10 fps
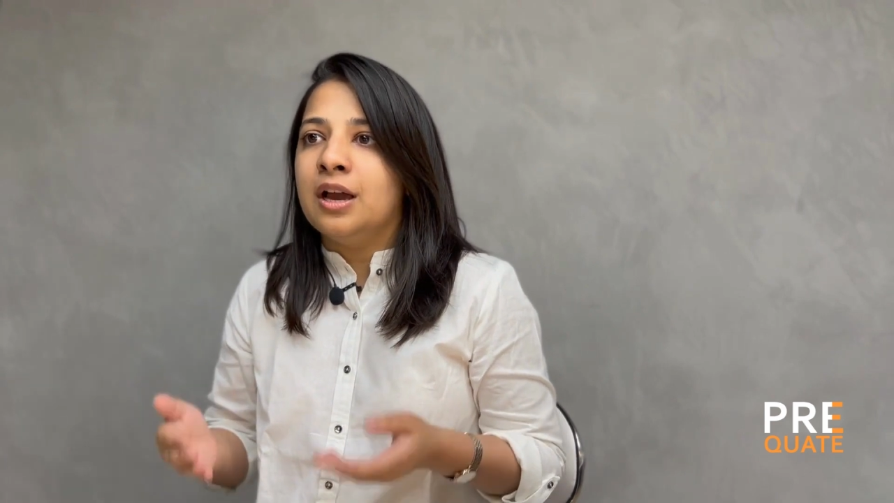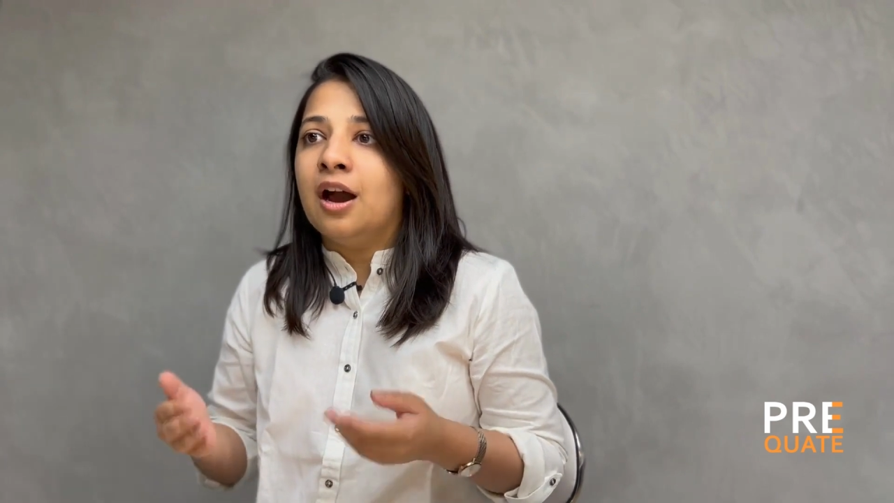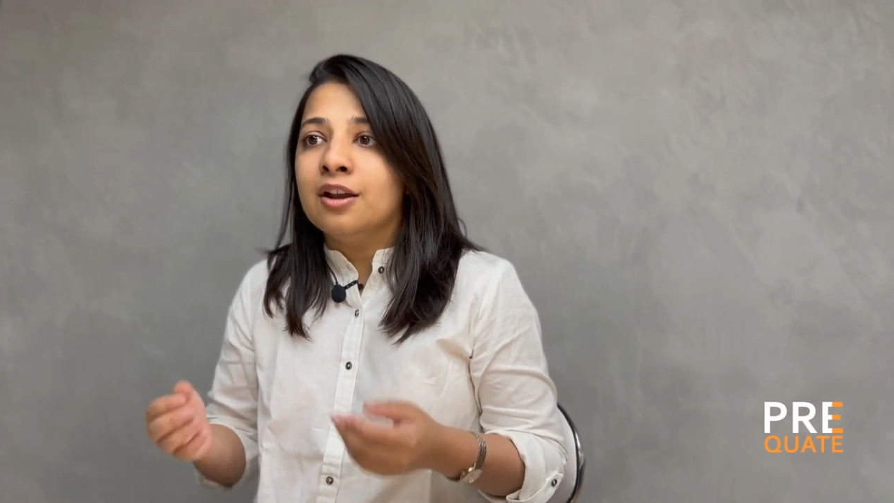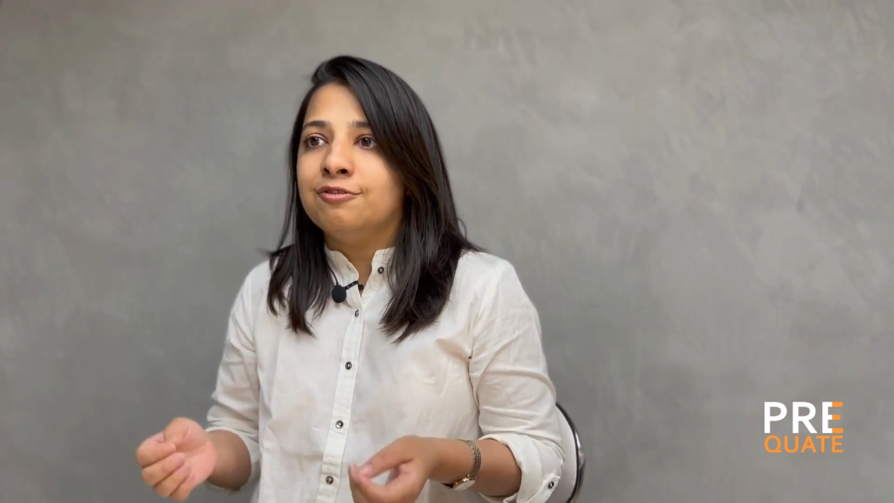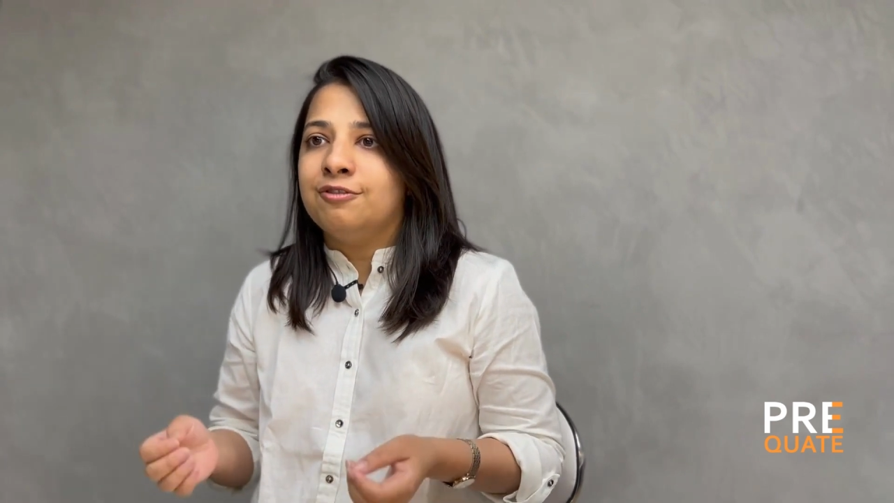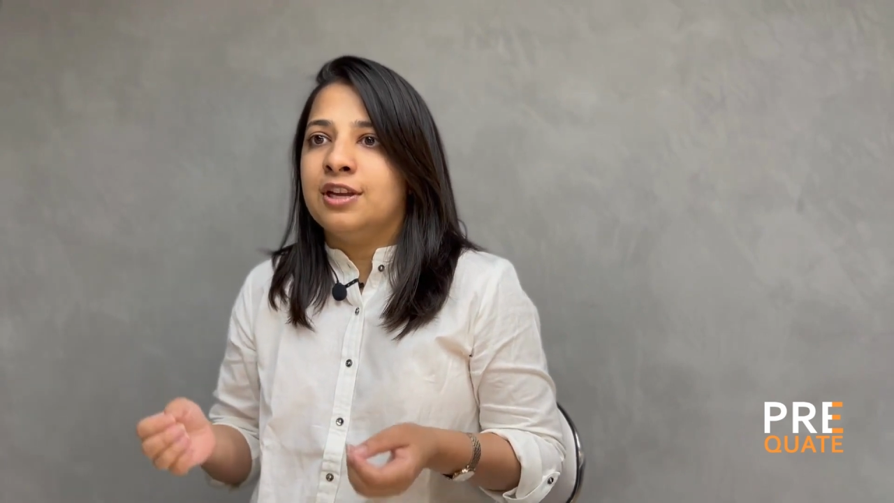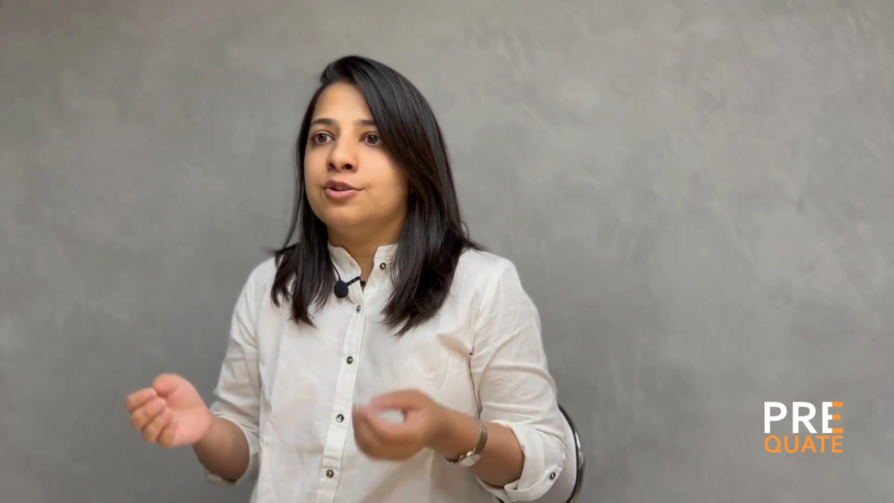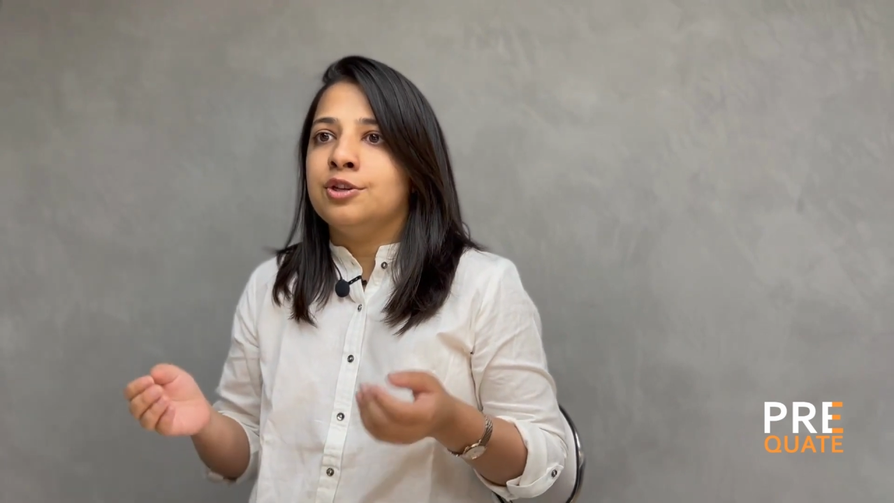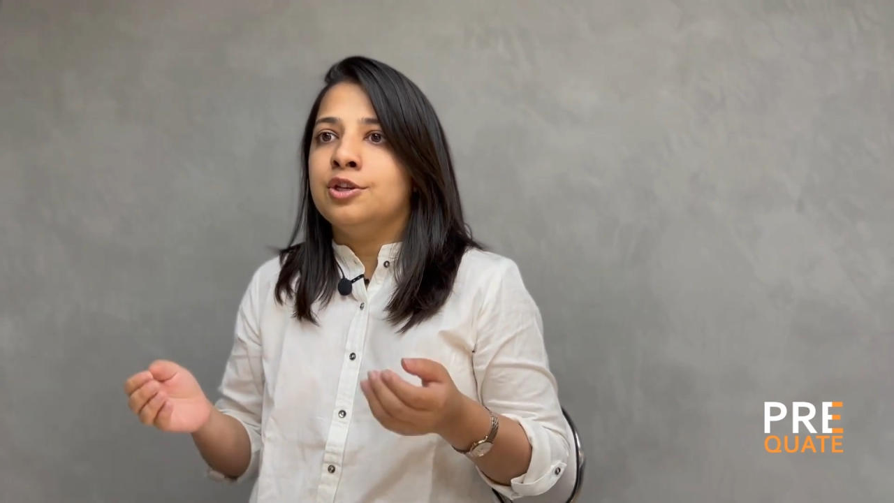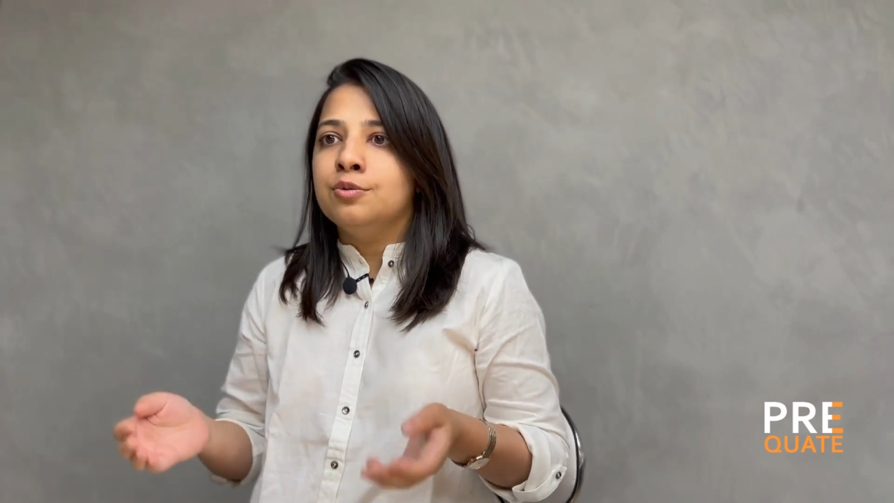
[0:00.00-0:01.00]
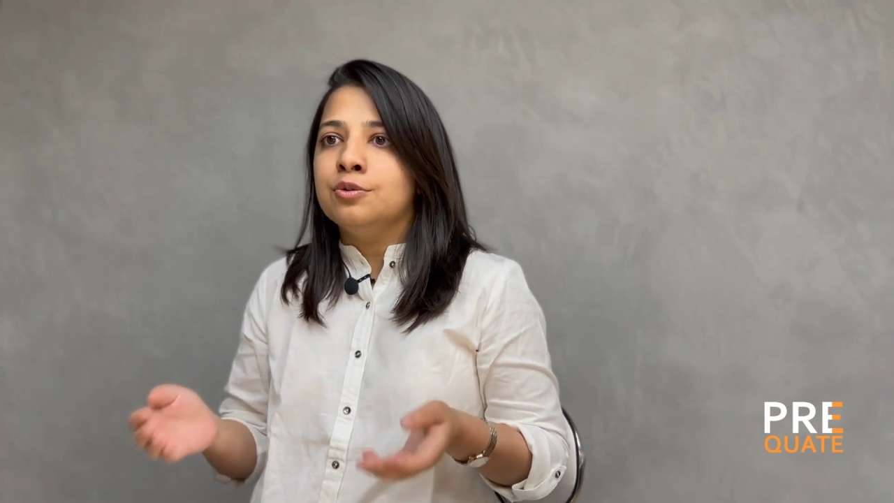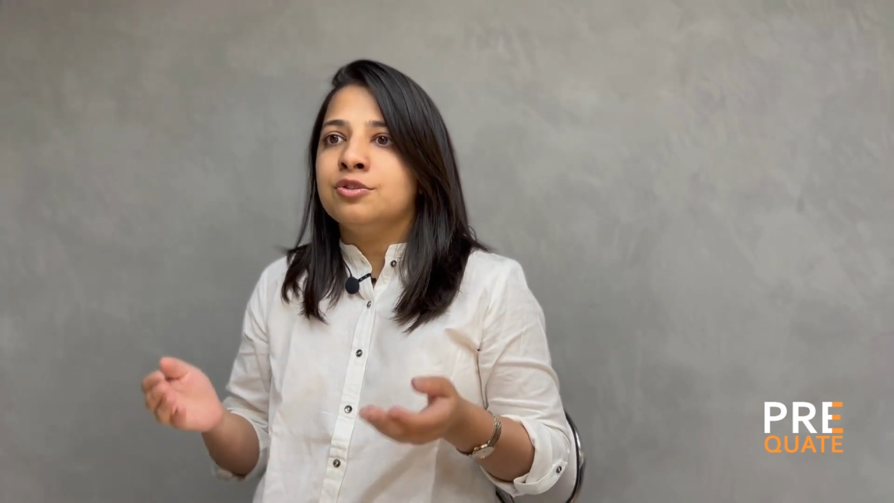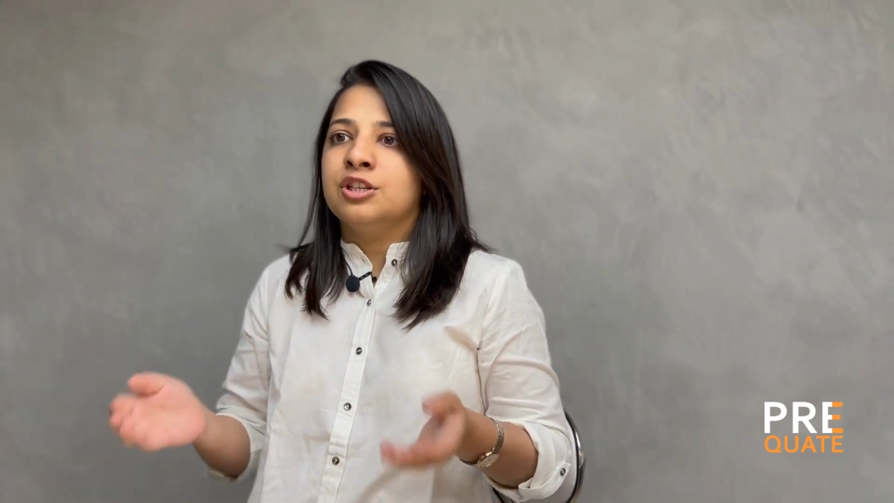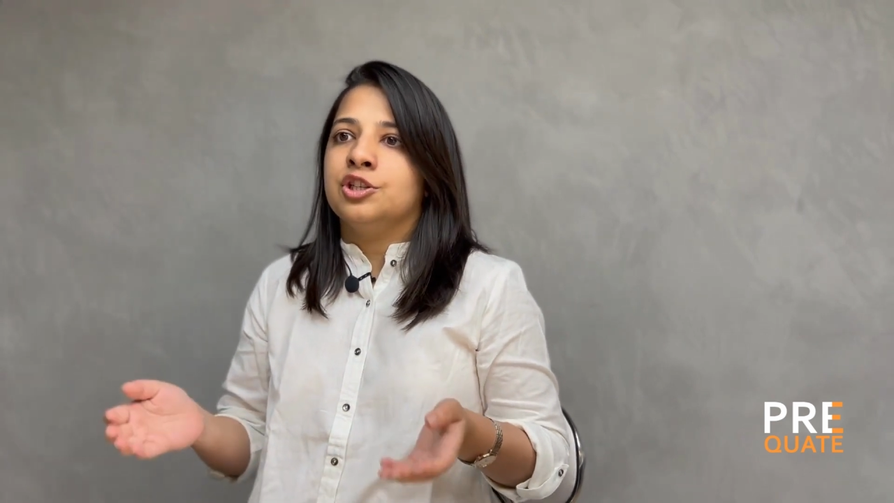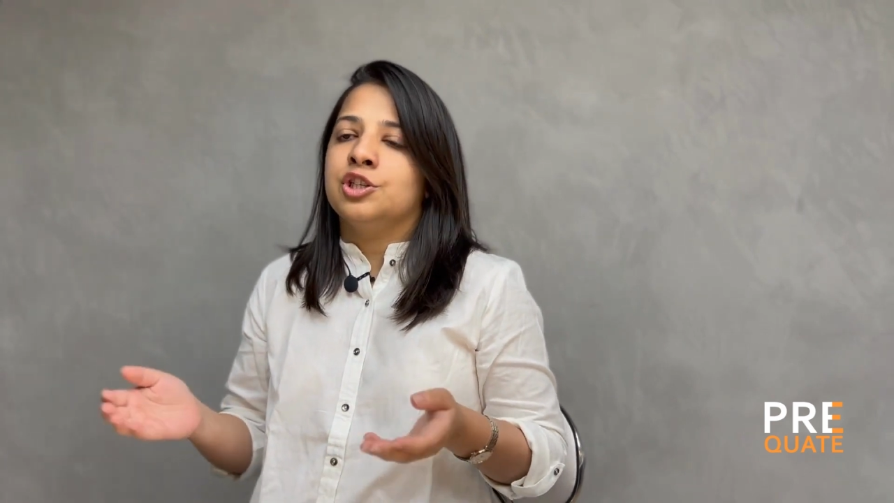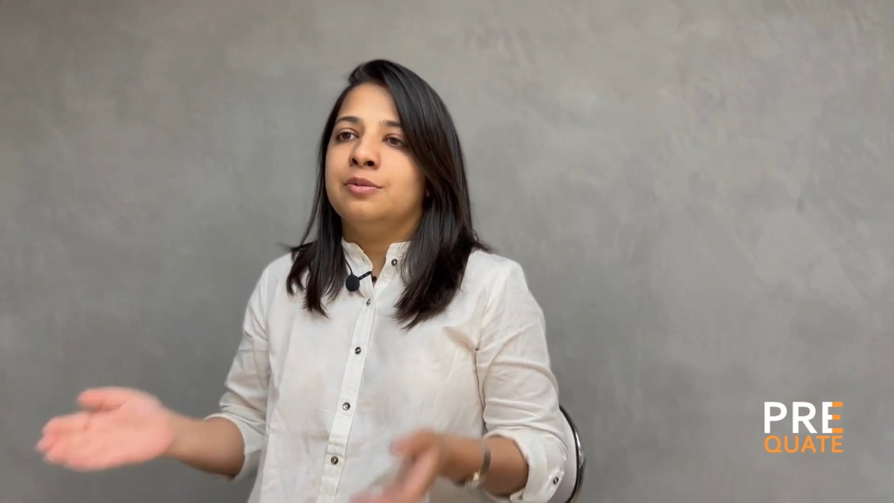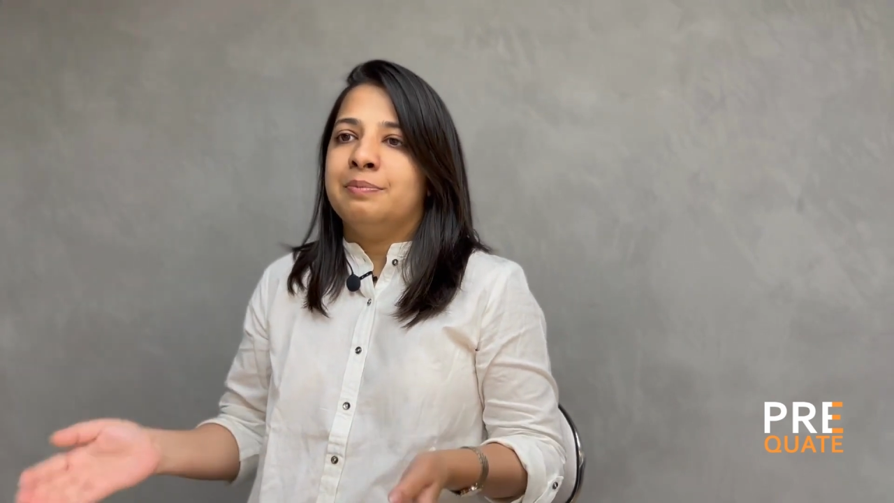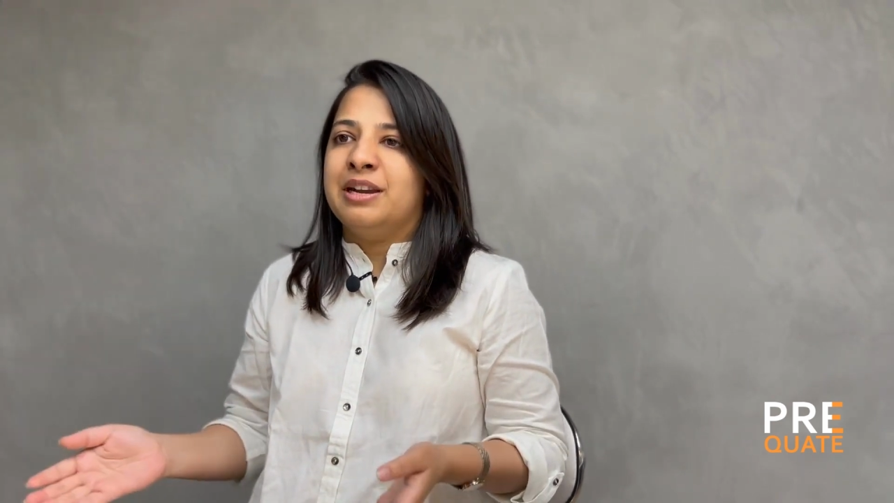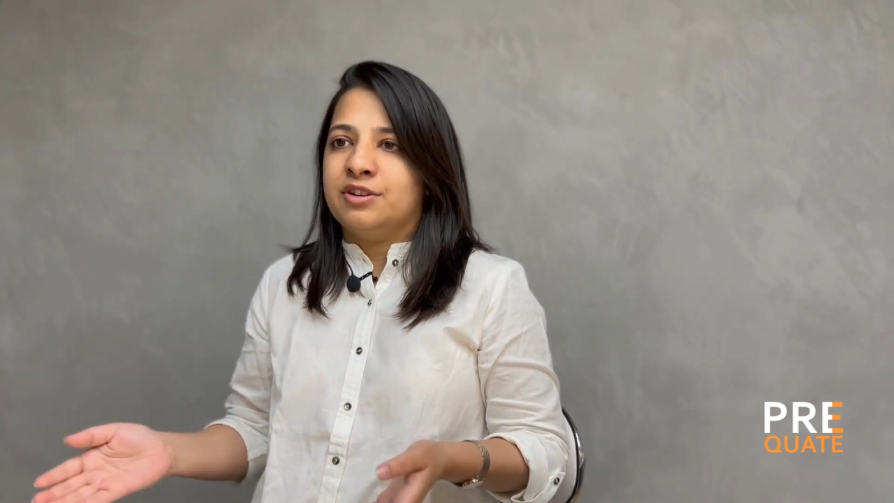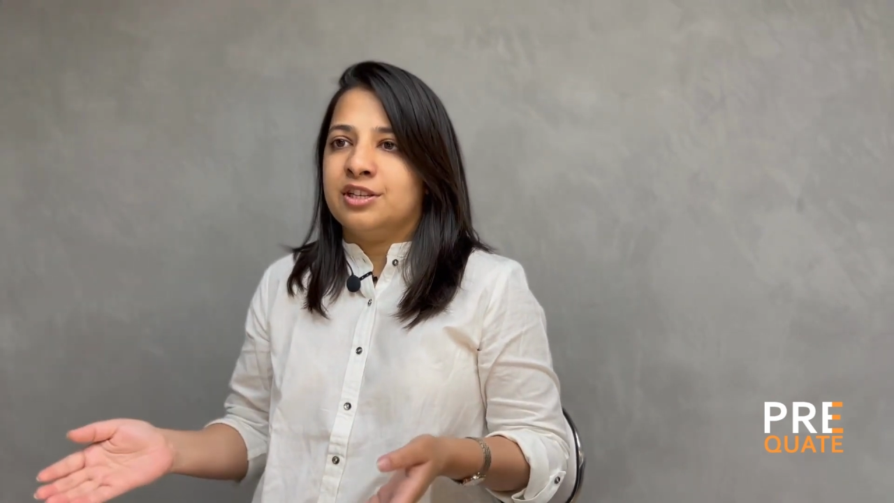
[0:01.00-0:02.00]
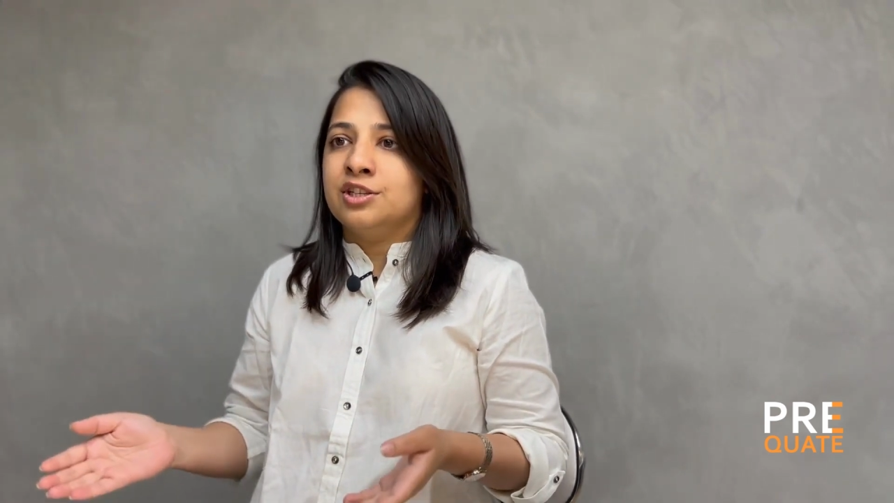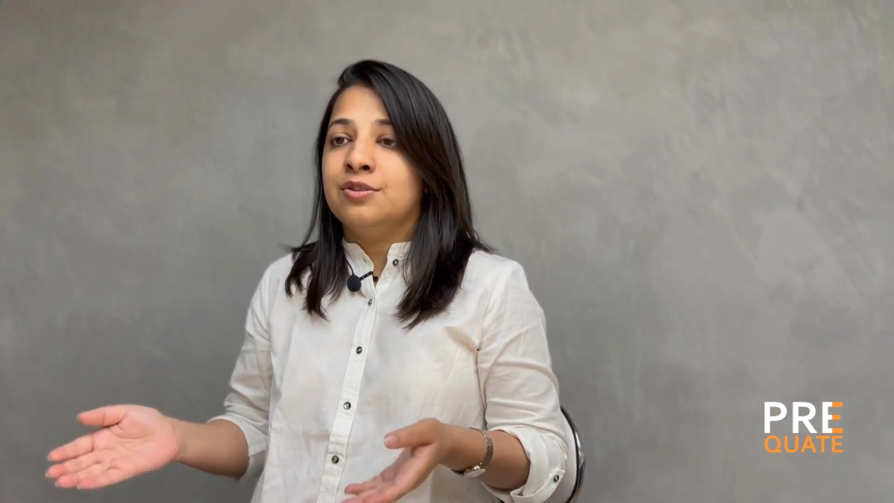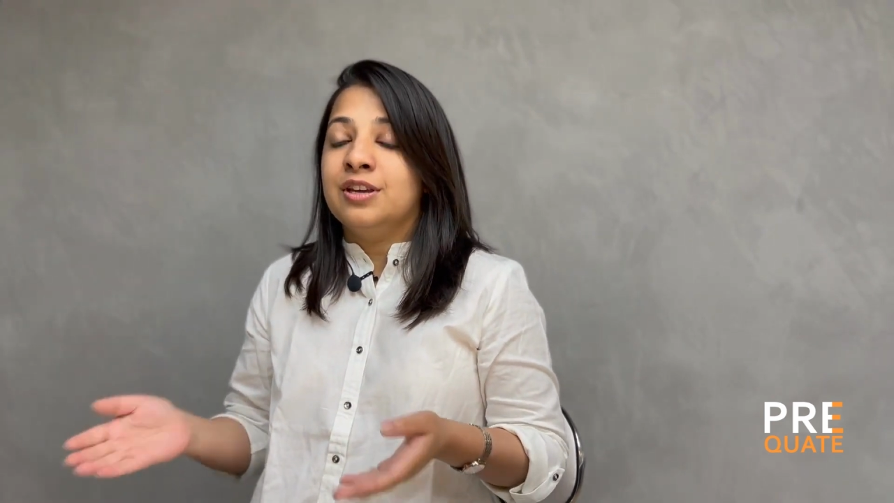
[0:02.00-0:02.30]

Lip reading: unfair to use traditional metrics to